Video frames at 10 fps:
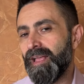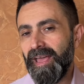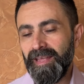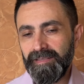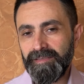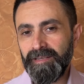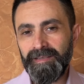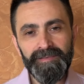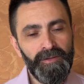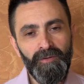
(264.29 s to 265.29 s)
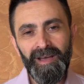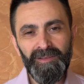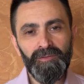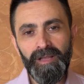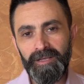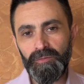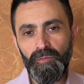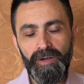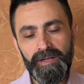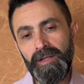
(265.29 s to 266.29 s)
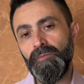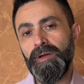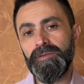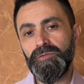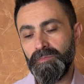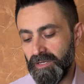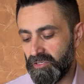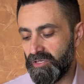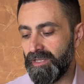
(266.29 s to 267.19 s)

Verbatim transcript: And, uh, you know, I don't like to wear that one too much.